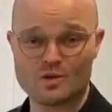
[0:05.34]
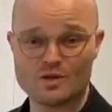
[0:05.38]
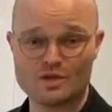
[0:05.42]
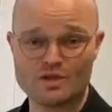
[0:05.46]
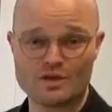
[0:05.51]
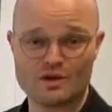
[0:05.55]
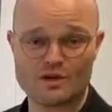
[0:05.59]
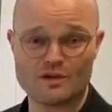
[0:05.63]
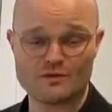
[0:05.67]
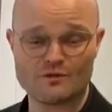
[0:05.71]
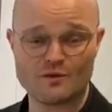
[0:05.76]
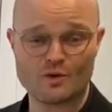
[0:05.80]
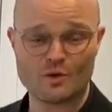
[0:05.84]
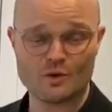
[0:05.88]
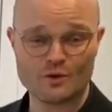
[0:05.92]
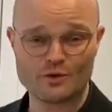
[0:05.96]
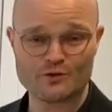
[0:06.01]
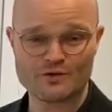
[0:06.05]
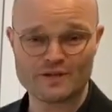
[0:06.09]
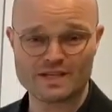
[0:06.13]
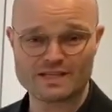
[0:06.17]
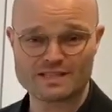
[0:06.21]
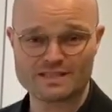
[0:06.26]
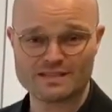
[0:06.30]
owner of
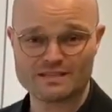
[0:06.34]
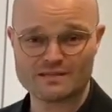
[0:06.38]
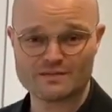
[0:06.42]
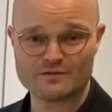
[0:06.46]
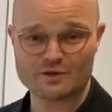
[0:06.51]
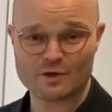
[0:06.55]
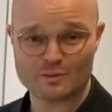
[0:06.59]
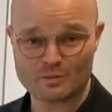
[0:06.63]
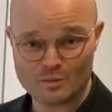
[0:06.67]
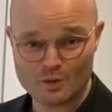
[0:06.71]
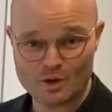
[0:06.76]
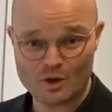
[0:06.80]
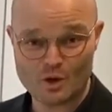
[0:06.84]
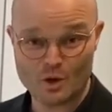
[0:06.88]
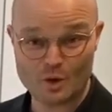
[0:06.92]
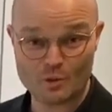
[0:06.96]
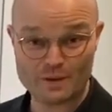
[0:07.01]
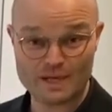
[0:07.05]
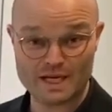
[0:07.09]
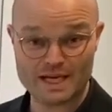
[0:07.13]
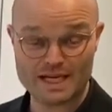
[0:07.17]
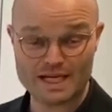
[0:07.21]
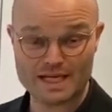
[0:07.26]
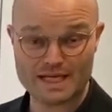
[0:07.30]
Audiovector from
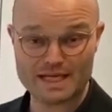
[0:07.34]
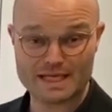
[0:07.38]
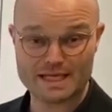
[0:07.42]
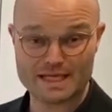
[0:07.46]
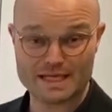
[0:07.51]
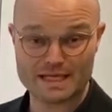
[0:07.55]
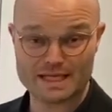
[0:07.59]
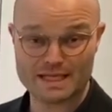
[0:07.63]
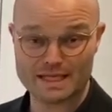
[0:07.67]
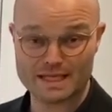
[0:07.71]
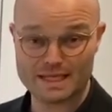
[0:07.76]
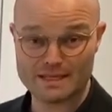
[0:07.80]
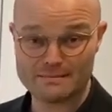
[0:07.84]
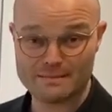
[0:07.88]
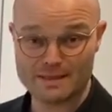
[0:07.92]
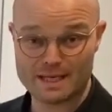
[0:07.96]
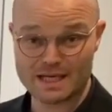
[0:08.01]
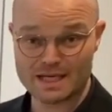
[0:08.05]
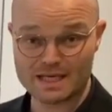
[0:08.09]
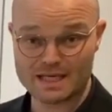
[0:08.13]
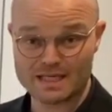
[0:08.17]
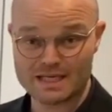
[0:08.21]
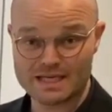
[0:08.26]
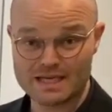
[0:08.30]
Copenhagen in
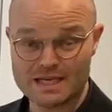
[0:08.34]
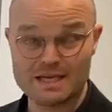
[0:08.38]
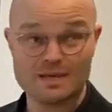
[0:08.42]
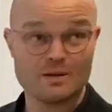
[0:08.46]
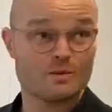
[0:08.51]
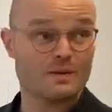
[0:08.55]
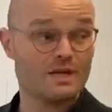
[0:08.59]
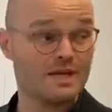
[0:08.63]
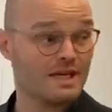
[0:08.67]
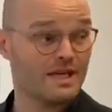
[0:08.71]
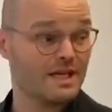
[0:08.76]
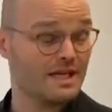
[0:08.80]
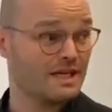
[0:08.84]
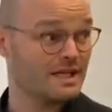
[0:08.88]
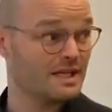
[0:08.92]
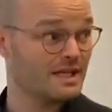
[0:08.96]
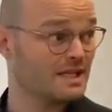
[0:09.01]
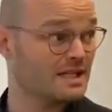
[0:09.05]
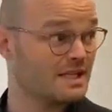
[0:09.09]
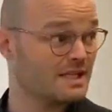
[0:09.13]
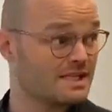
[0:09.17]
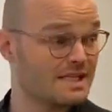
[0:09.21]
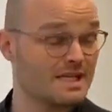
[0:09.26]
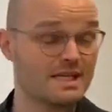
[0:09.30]
Denmark. We are
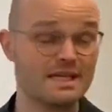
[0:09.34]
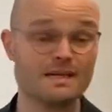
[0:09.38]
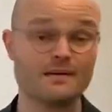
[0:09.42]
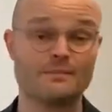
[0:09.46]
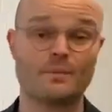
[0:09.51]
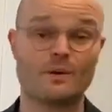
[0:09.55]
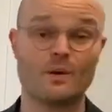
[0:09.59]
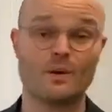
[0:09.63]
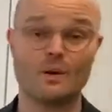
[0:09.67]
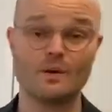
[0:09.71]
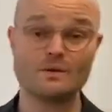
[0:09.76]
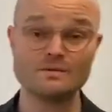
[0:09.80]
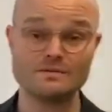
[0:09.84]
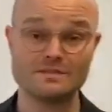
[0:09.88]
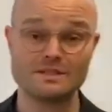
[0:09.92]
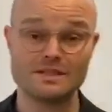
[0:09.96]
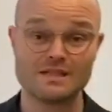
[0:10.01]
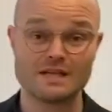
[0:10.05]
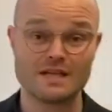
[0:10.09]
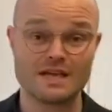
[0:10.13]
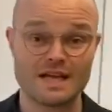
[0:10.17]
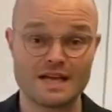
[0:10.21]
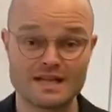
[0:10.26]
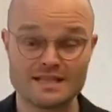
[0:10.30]
in Singapore
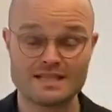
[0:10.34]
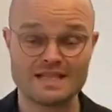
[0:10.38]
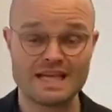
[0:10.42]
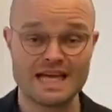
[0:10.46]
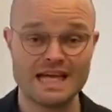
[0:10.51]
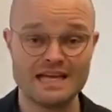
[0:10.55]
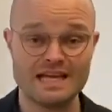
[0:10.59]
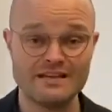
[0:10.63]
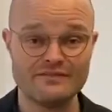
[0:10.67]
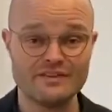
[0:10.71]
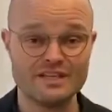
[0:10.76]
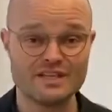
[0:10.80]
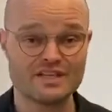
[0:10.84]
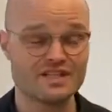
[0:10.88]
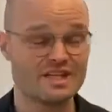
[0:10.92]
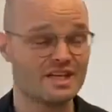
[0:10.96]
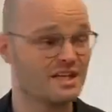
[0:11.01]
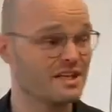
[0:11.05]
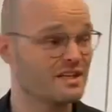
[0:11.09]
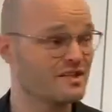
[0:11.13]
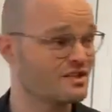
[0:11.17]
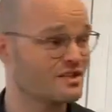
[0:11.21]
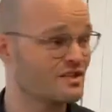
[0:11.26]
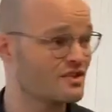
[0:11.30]
at the AV
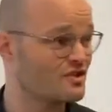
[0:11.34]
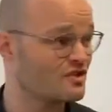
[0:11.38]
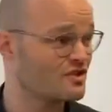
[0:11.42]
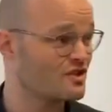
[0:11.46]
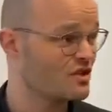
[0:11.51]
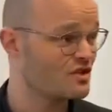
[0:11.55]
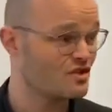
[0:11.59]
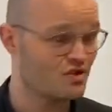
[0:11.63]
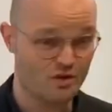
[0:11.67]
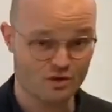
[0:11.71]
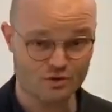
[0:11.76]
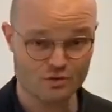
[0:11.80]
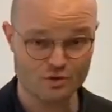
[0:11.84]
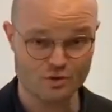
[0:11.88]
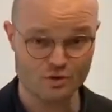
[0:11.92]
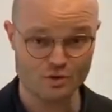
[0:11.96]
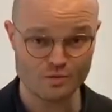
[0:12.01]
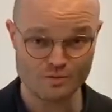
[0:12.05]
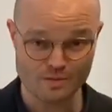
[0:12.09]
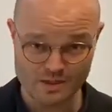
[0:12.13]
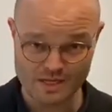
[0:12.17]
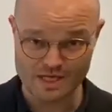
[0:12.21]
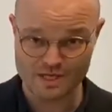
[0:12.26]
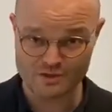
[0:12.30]
Intelligence
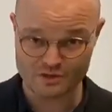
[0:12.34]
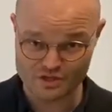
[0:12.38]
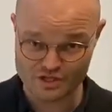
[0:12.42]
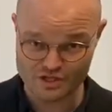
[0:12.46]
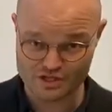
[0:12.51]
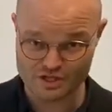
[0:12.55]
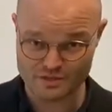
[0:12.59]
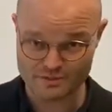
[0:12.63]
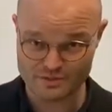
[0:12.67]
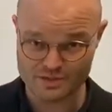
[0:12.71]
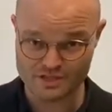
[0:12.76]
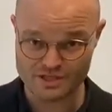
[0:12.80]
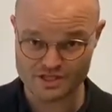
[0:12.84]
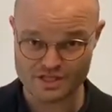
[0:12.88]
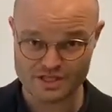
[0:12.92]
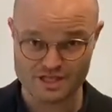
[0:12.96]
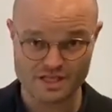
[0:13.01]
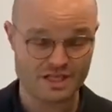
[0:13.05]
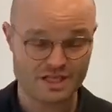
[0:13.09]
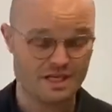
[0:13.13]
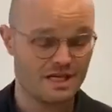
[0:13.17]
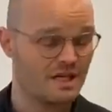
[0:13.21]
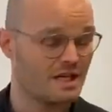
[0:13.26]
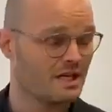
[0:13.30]
showroom, our distributor
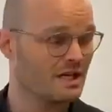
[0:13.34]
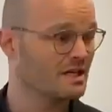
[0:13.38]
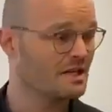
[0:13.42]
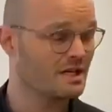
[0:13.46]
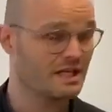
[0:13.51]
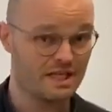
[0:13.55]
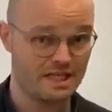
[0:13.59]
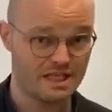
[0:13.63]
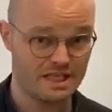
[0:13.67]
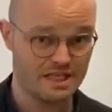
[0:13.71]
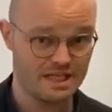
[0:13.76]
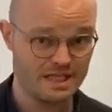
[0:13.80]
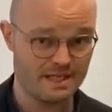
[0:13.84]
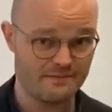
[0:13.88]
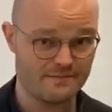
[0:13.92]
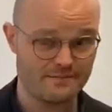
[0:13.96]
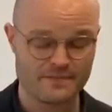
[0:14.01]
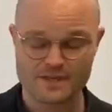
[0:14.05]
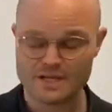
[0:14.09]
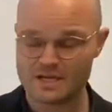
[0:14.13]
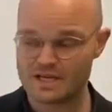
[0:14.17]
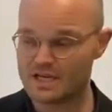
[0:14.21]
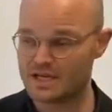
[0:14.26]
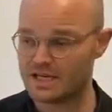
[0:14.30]
here,
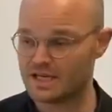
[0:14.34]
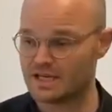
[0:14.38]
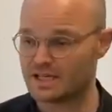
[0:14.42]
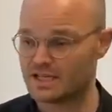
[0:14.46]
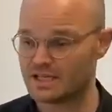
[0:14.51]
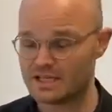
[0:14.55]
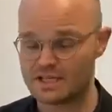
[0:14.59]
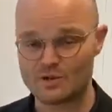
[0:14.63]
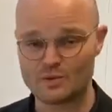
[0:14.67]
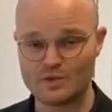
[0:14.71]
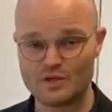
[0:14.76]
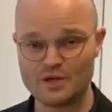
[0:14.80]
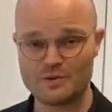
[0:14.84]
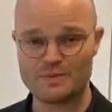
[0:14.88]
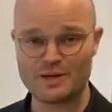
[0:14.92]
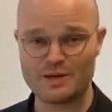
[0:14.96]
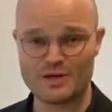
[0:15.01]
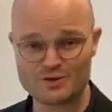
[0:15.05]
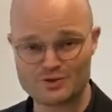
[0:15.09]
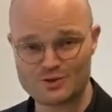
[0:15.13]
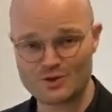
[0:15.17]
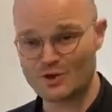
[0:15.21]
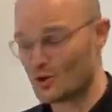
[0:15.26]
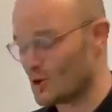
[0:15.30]
and we're
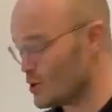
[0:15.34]
about to